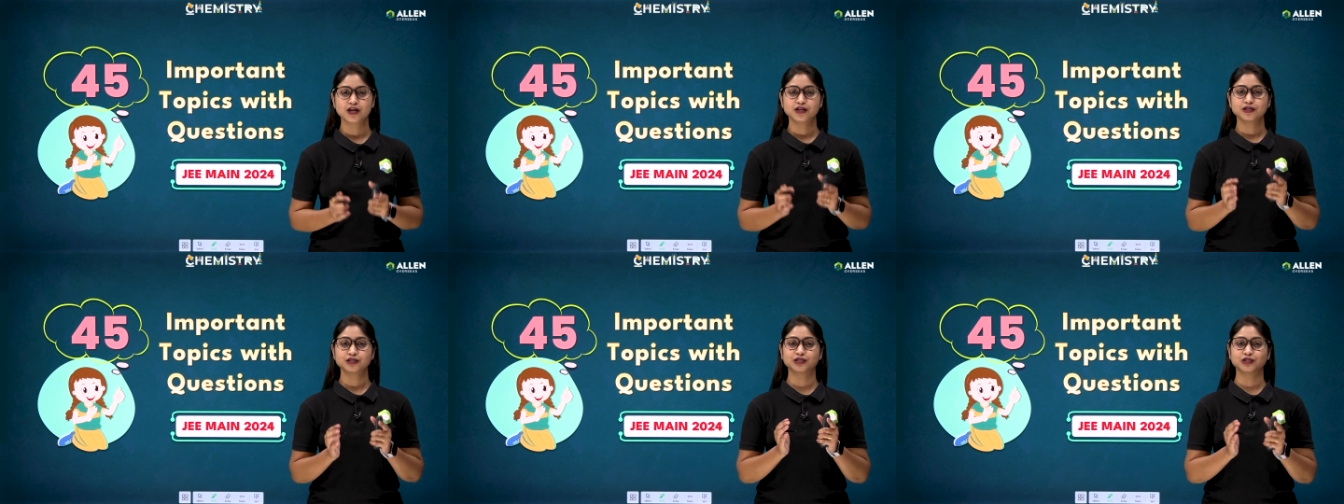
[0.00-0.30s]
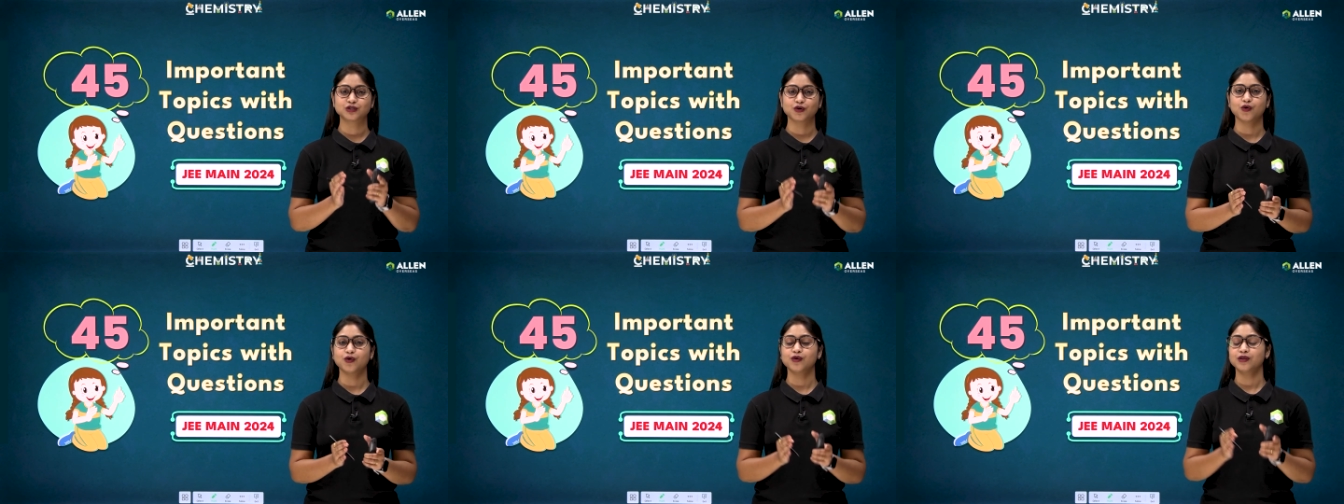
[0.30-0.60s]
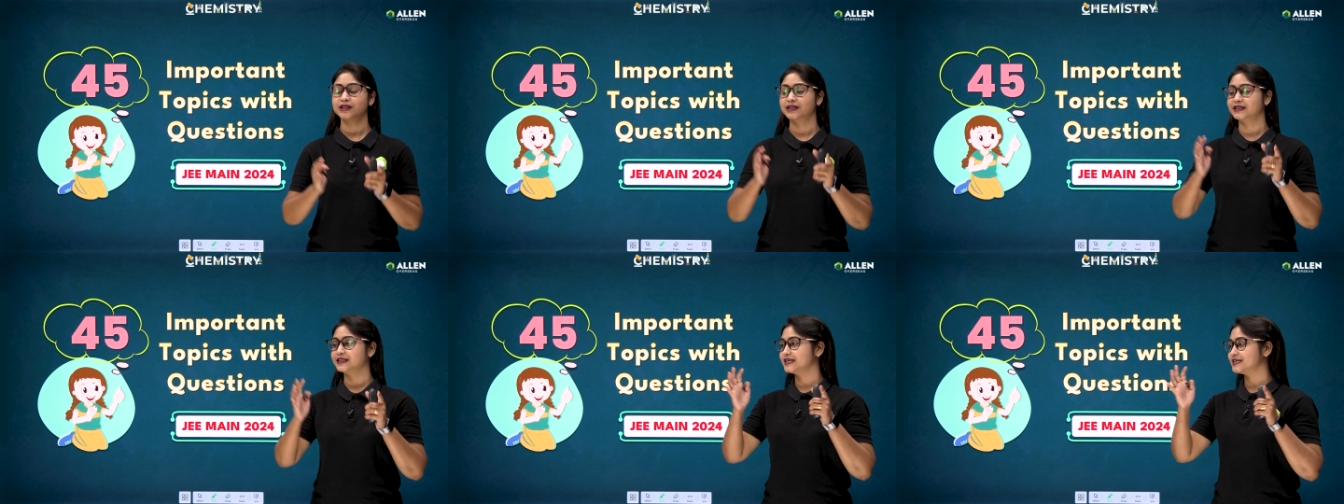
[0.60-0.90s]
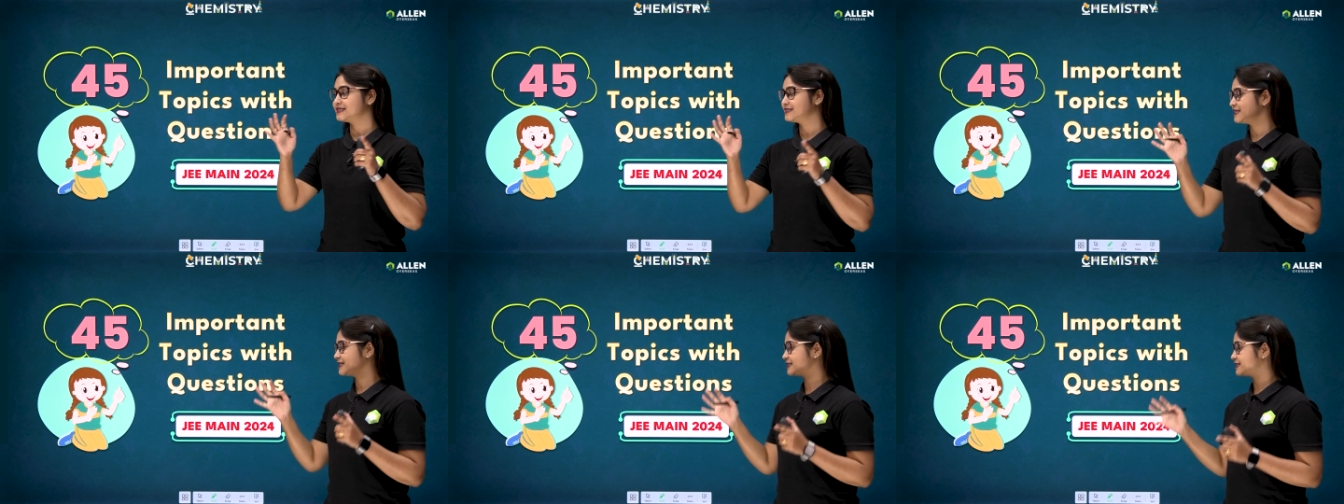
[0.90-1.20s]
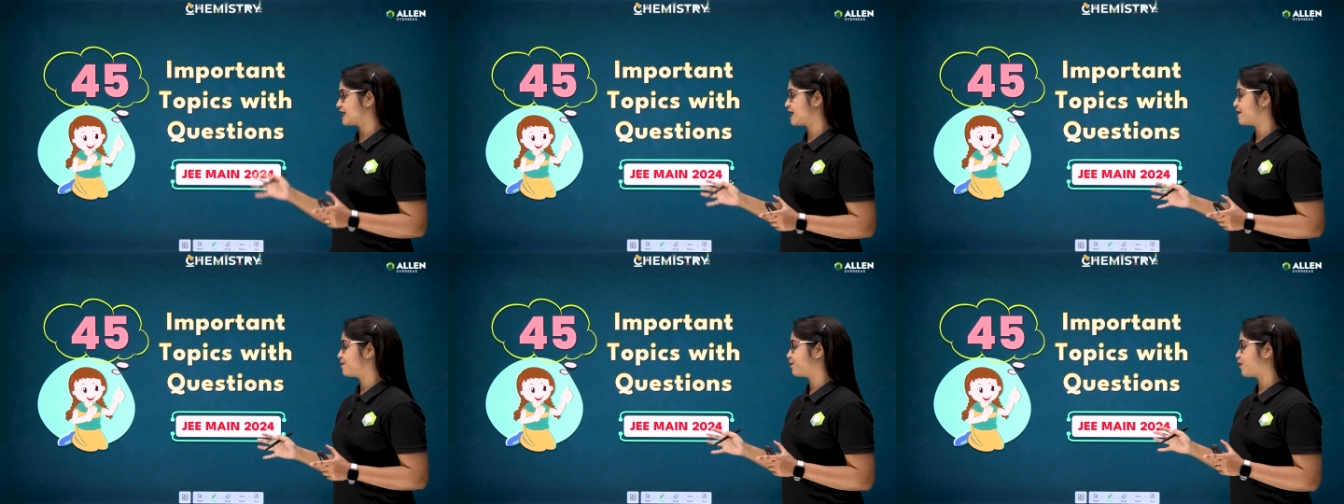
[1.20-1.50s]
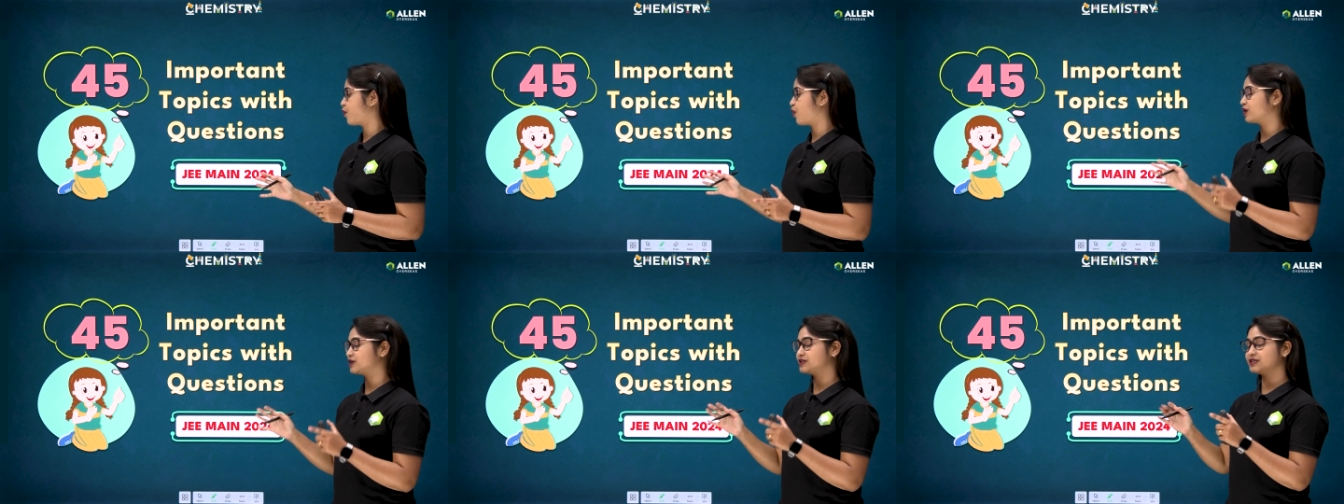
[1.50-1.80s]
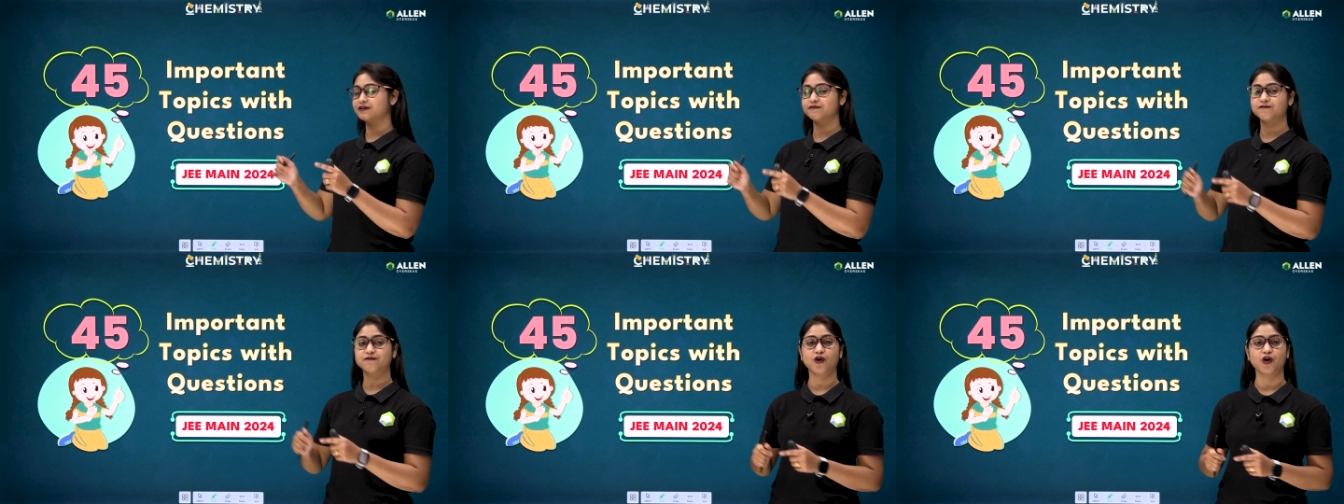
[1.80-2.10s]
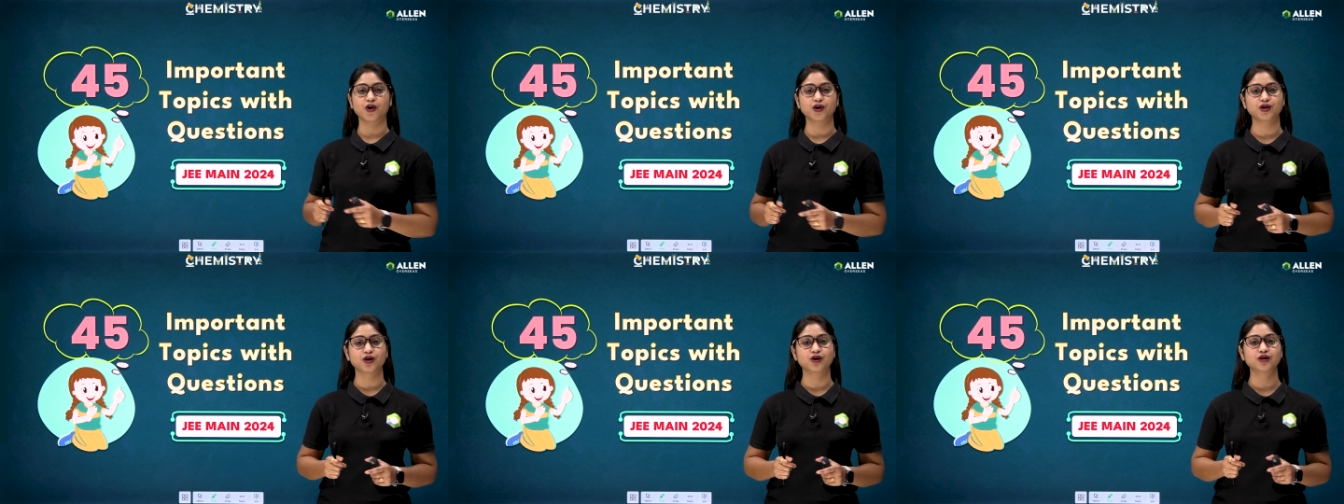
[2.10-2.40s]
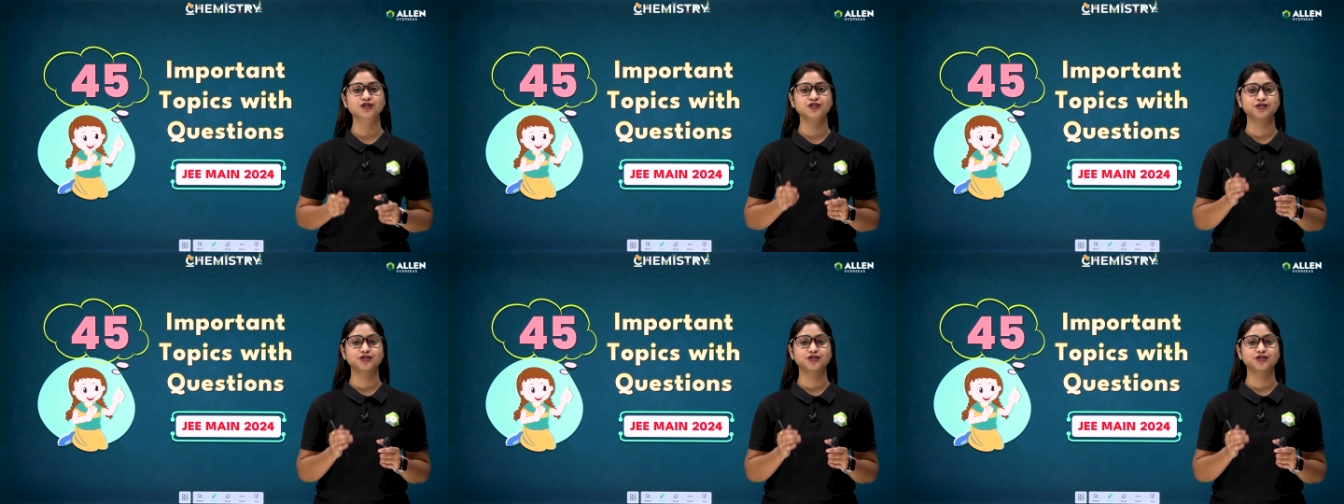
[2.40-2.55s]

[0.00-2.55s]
So this is important for your